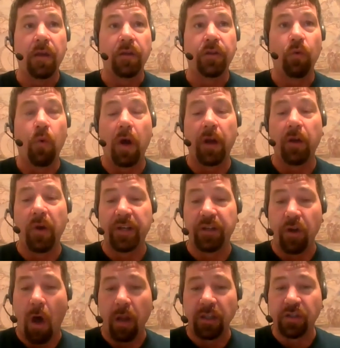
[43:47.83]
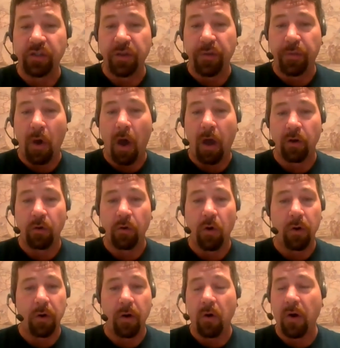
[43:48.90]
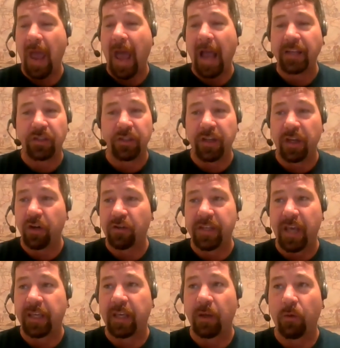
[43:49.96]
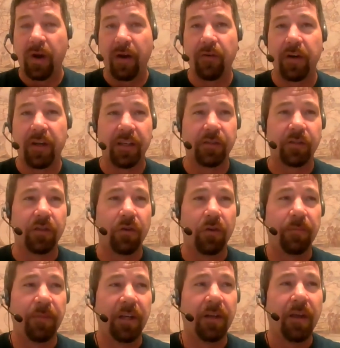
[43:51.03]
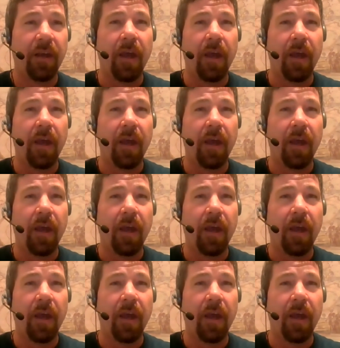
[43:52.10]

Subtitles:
you want to acknowledge the thought or action that you're taking, whatever it is, you know what I mean?